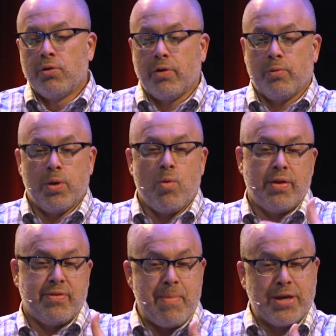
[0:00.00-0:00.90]
So we
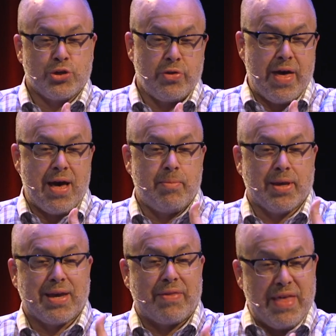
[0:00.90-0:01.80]
wanted to measure
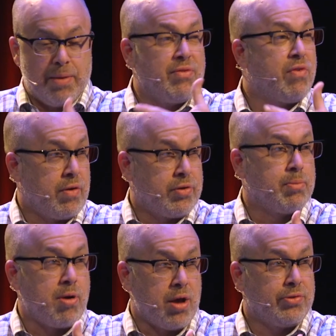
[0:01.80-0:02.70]
them and get them involved
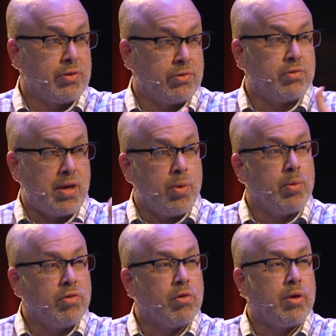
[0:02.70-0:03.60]
in the process the same
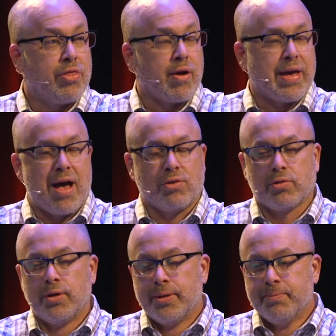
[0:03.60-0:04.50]
way we do with our
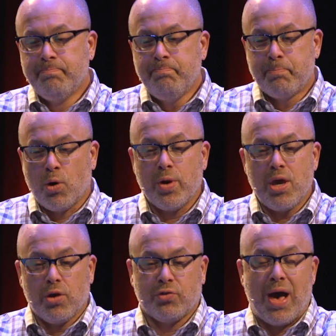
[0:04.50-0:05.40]
guests. But
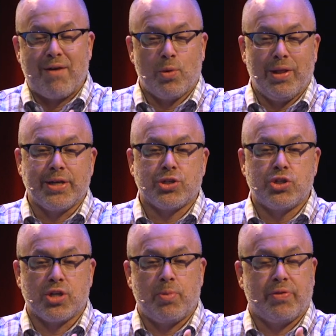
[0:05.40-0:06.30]
we also have a
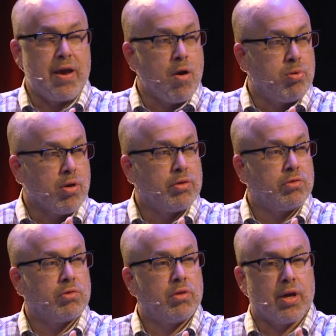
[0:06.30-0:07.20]
relationship with the
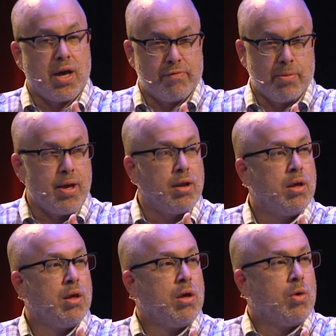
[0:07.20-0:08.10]
airports, the government,
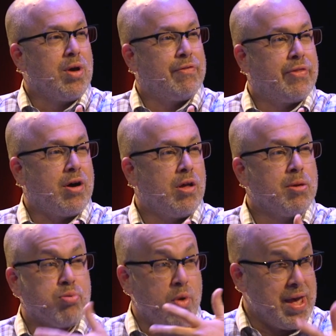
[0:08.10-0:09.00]
with all
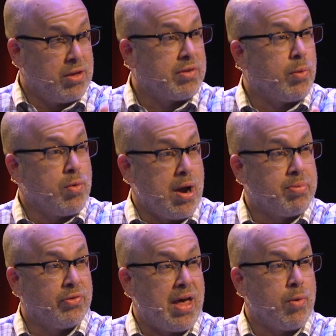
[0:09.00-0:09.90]
the brands that we
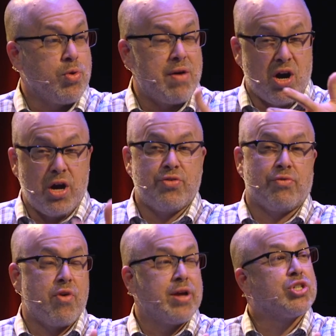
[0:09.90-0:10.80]
represent. When you have
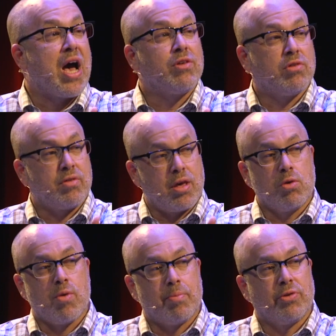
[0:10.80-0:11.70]
100 franchises that
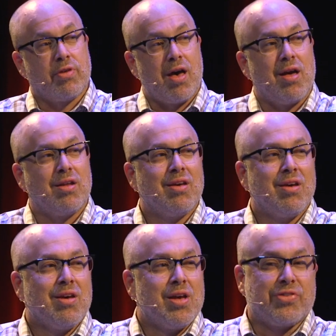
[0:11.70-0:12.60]
you represent,
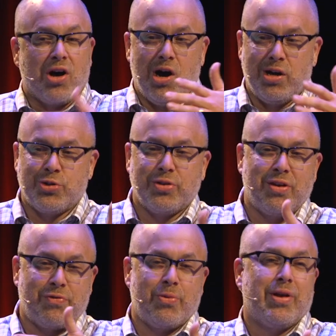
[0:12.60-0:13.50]
it's 100
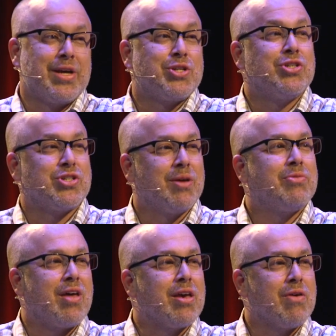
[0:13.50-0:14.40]
different
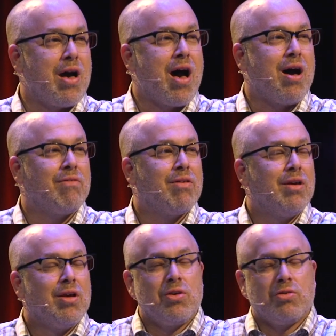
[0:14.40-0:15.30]
relationships that you have.
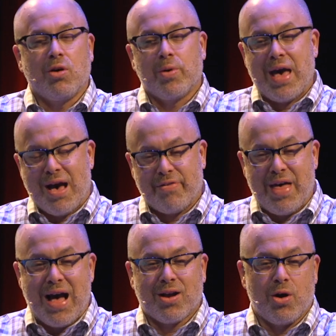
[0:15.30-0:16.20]
So we have
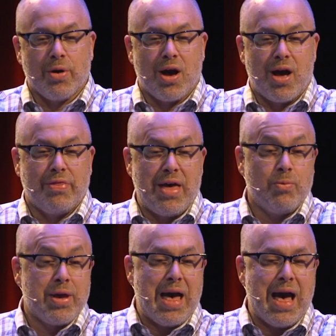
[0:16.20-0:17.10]
that going on.
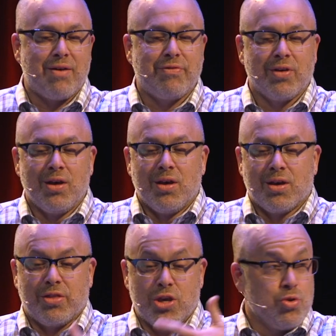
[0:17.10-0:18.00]
Then we have
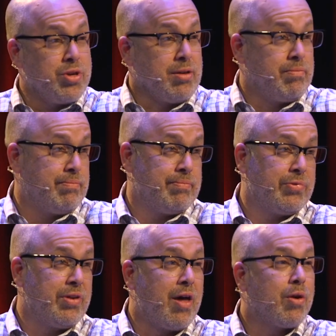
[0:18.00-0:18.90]
the union.
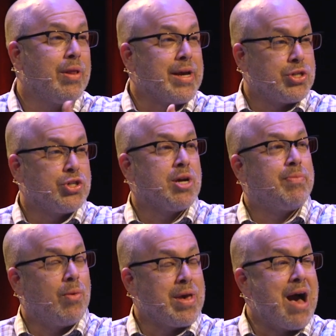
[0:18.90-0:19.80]
It's another
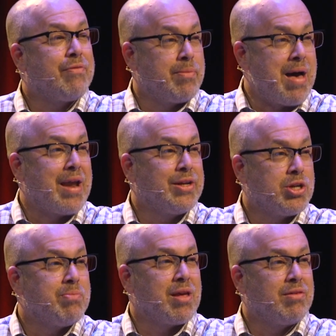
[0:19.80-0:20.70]
relationship that we have to
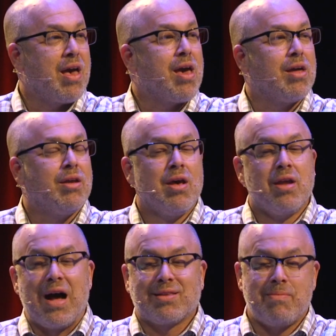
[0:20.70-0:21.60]
manage and maintain,
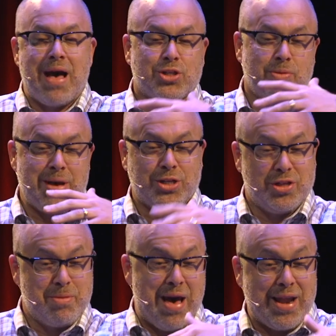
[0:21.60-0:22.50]
not to
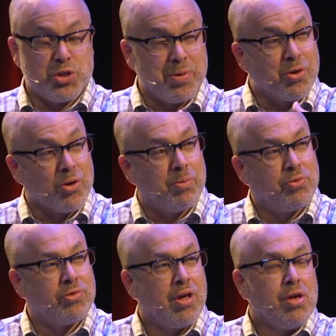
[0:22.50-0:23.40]
mention the management
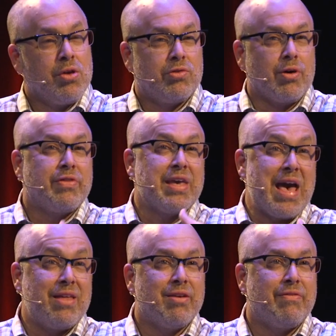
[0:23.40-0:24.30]
groups. So at
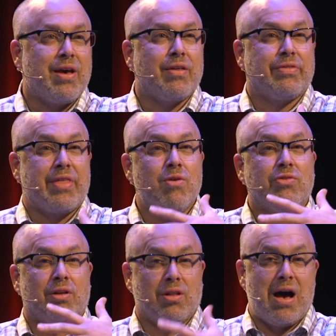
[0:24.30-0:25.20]
the end of it, there
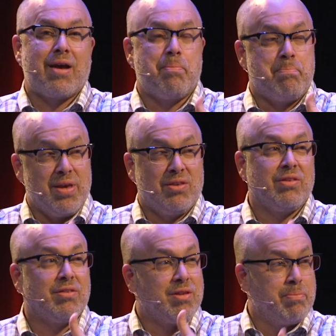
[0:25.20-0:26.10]
is a lot of
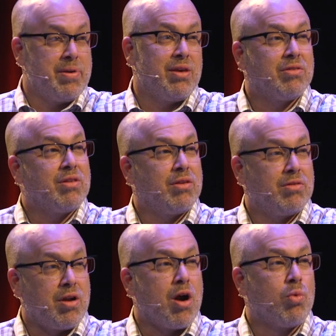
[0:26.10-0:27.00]
business to
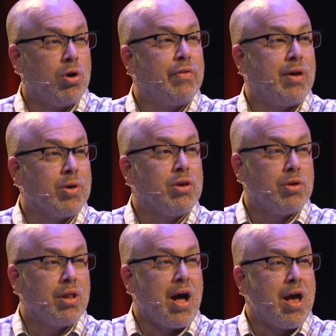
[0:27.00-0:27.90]
business in our world that we
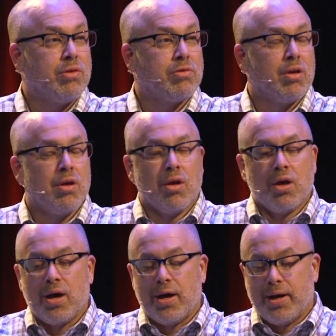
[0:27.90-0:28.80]
utilize.
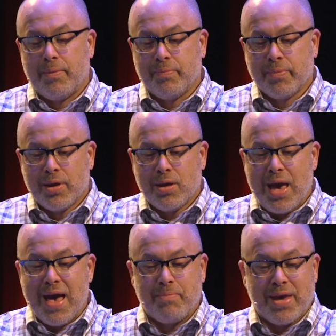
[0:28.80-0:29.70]
Yeah.
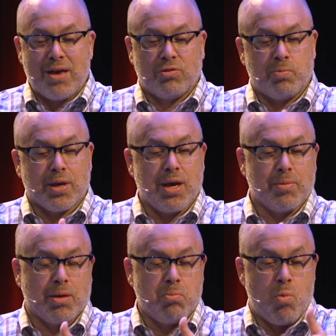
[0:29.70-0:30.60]
NPS is
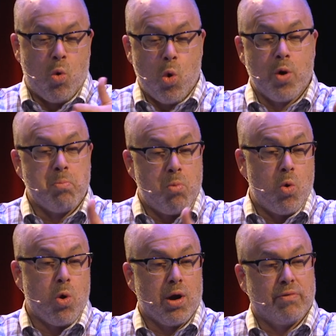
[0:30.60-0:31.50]
becoming more and
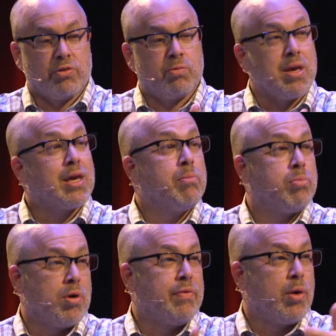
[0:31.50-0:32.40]
more of a
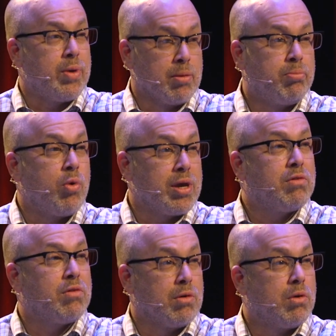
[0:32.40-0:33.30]
speaking point that we can
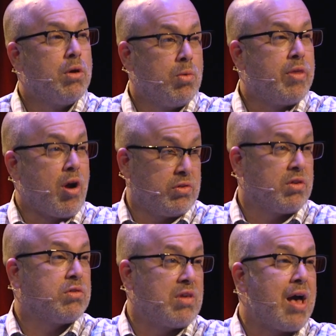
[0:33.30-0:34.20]
point to with our
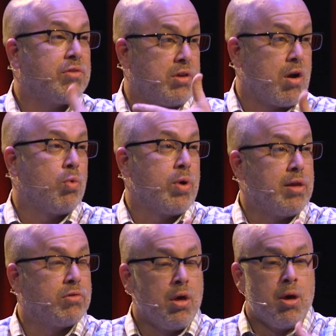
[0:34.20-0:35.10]
success and our
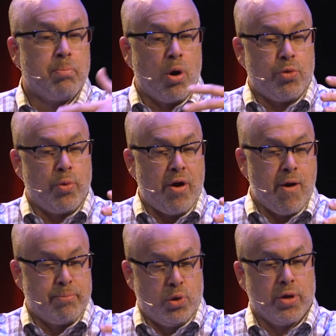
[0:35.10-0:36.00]
wins, both with
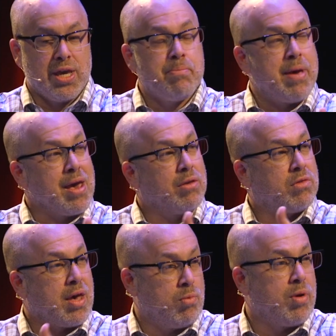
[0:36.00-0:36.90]
our employee
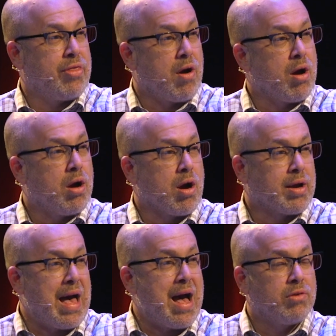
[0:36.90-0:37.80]
base and with
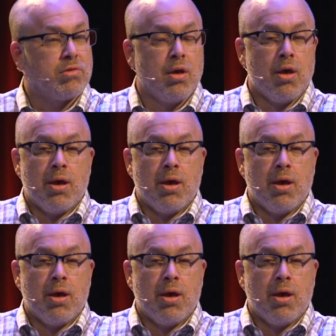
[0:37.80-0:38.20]
our guests.